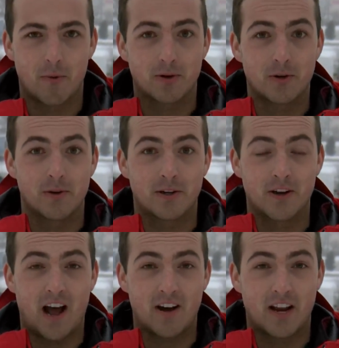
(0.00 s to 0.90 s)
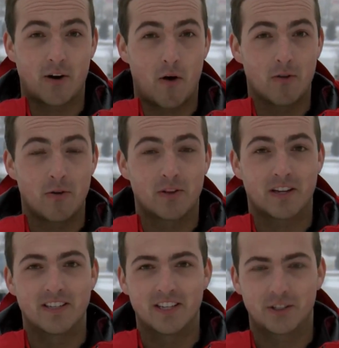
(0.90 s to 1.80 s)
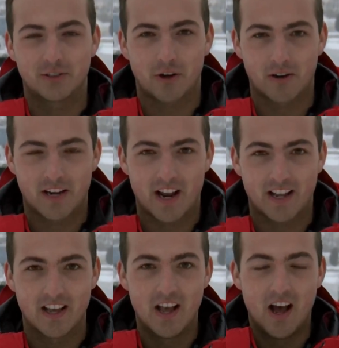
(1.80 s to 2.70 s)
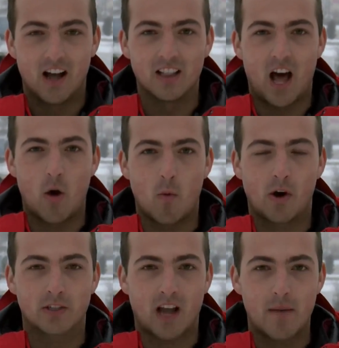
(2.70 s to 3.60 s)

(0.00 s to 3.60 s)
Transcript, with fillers: We're doing good out here, although the conditions are getting a lot worse.